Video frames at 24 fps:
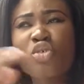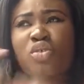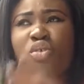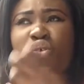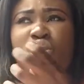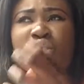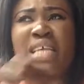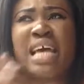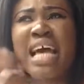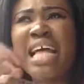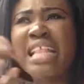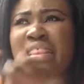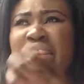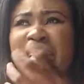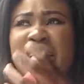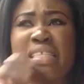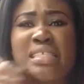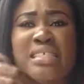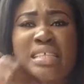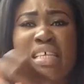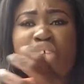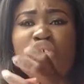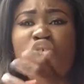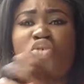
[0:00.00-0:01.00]
Those are
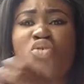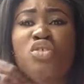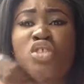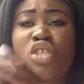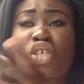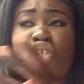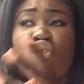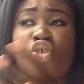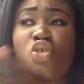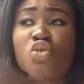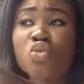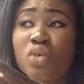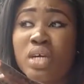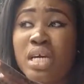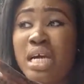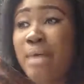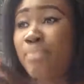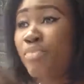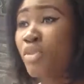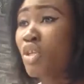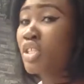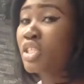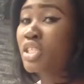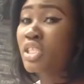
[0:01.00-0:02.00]
things that you need to look at.
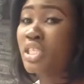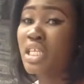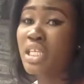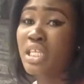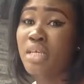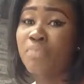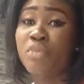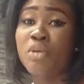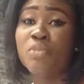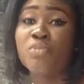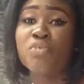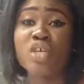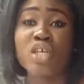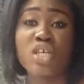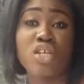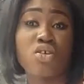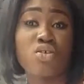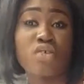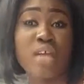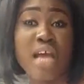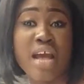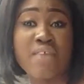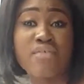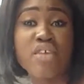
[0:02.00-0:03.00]
I'm not saying that people
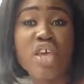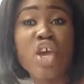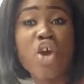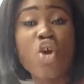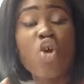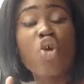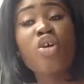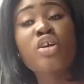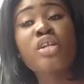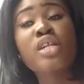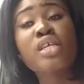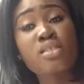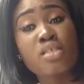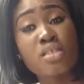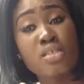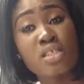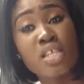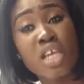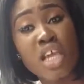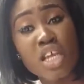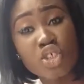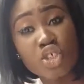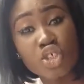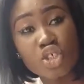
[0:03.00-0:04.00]
cannot have honest
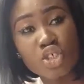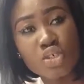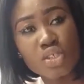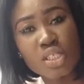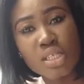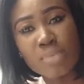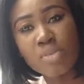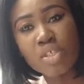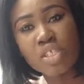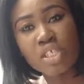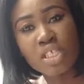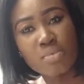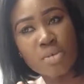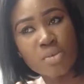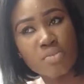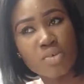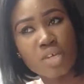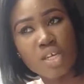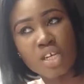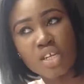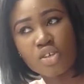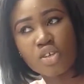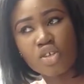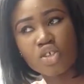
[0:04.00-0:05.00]
intentions. I'm not saying that people
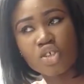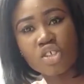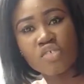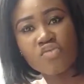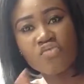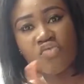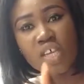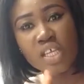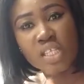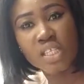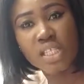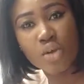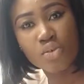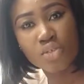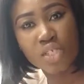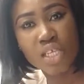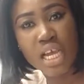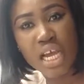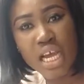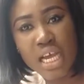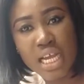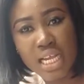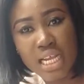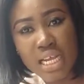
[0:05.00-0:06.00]
cannot just vent out their
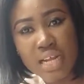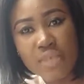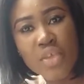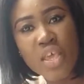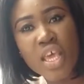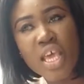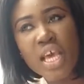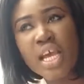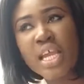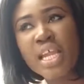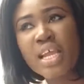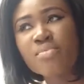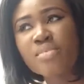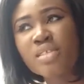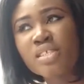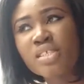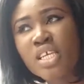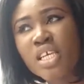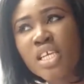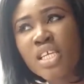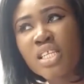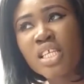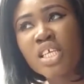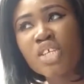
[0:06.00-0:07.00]
anger. I am
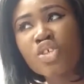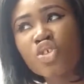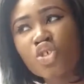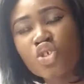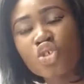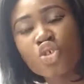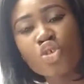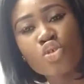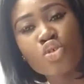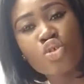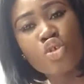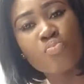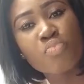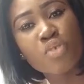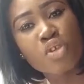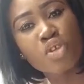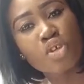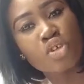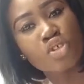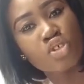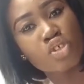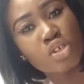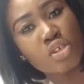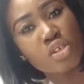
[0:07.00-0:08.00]
saying that you should look
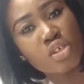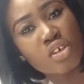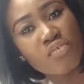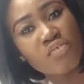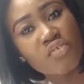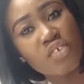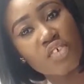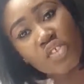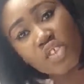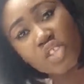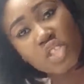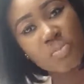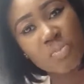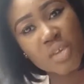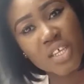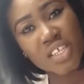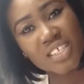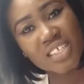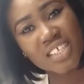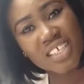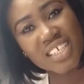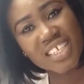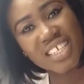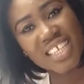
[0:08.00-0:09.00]
beyond your love for this
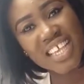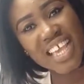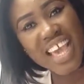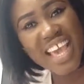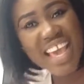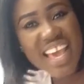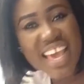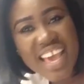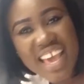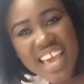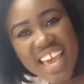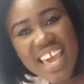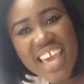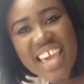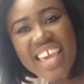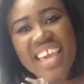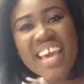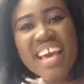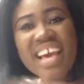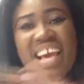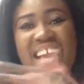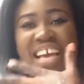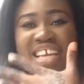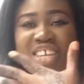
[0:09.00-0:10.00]
person. Hey,
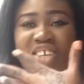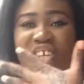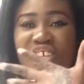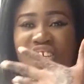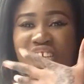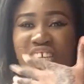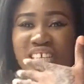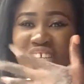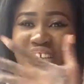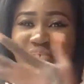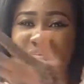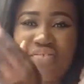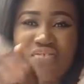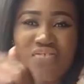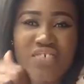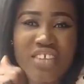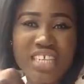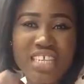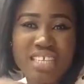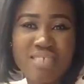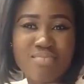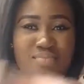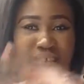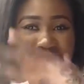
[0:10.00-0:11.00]
yeah, I know you guys have been
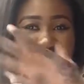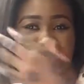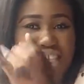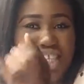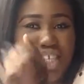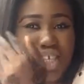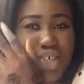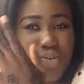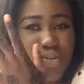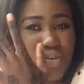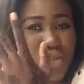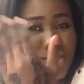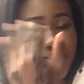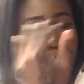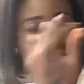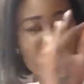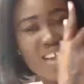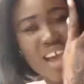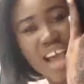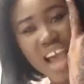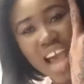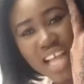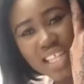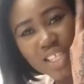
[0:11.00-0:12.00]
feeling manual
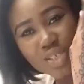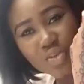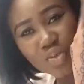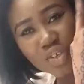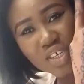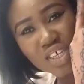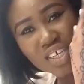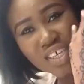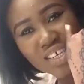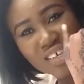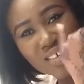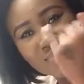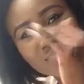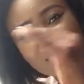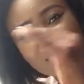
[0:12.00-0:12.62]
artwork.